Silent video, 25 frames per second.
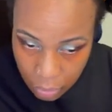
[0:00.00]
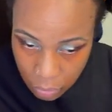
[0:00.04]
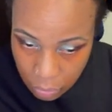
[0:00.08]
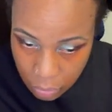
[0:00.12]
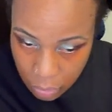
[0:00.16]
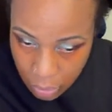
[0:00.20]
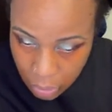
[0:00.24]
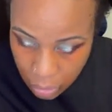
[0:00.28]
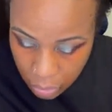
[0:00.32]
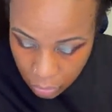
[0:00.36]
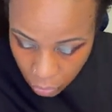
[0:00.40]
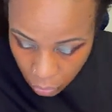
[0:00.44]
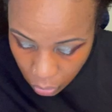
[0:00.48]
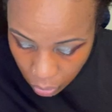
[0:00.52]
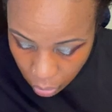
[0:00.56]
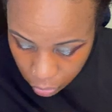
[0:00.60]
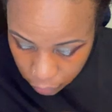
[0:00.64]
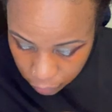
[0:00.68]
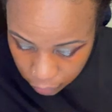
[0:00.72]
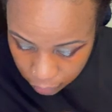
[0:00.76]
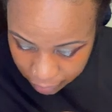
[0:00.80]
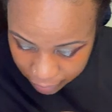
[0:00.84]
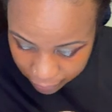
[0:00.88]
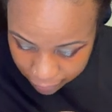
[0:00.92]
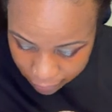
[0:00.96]
Get it all
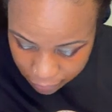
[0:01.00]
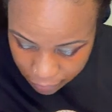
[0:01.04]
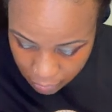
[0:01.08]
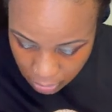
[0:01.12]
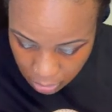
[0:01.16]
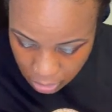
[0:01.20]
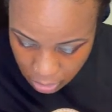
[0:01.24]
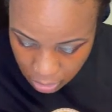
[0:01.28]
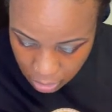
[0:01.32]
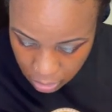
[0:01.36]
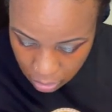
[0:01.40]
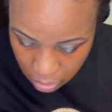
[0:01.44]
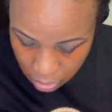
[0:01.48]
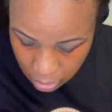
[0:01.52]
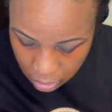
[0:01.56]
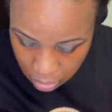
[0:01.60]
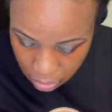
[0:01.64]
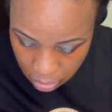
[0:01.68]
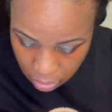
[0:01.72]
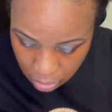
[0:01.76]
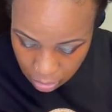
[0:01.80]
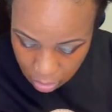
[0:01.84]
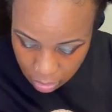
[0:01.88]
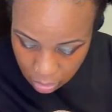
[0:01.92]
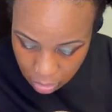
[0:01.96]
over my
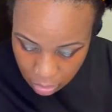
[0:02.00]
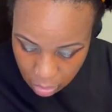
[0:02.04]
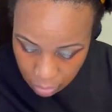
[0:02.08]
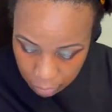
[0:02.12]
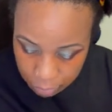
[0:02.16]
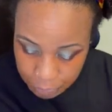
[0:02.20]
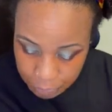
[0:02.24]
face.